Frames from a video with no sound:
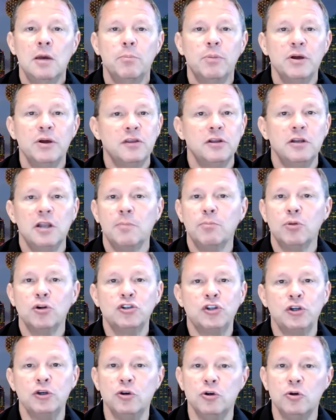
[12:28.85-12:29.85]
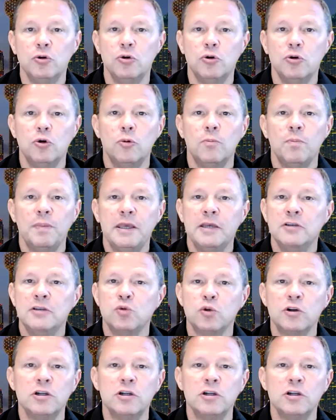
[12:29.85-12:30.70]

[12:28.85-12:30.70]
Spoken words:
But the number two is